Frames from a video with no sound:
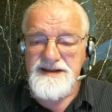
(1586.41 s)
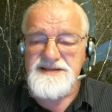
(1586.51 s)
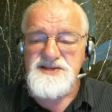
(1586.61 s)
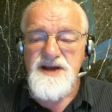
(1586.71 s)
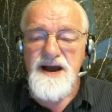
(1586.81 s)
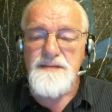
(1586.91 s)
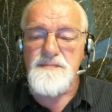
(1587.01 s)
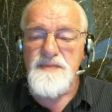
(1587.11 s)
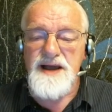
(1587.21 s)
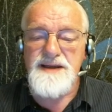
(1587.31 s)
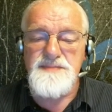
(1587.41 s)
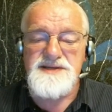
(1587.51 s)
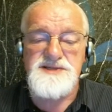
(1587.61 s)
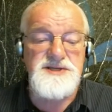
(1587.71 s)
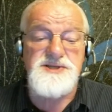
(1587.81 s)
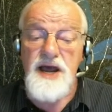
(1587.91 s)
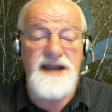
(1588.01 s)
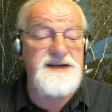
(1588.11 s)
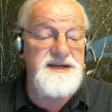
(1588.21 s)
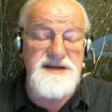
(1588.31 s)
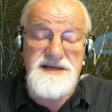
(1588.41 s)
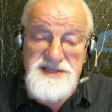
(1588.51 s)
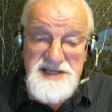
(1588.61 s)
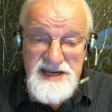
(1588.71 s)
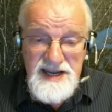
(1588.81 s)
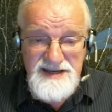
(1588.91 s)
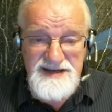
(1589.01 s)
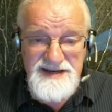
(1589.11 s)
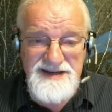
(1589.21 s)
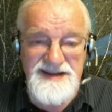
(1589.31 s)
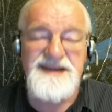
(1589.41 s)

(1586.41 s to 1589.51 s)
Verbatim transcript: It's not my business. I didn't see it.